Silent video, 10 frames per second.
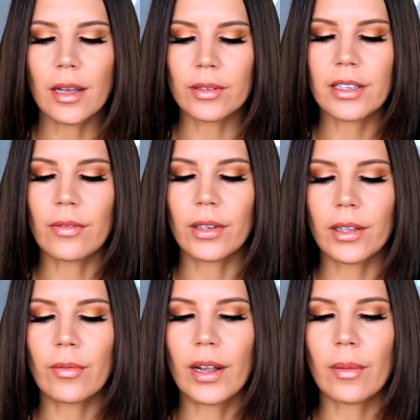I would
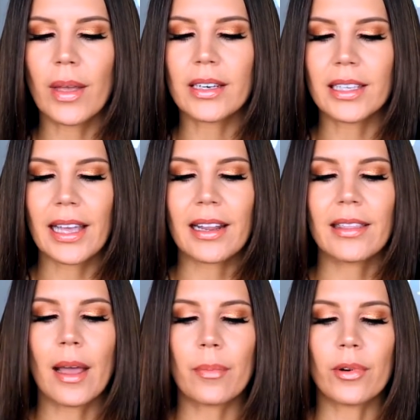definitely recommend
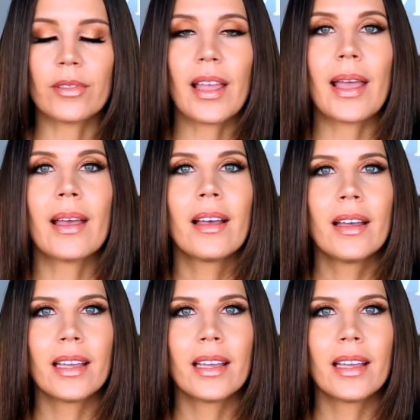getting that birthday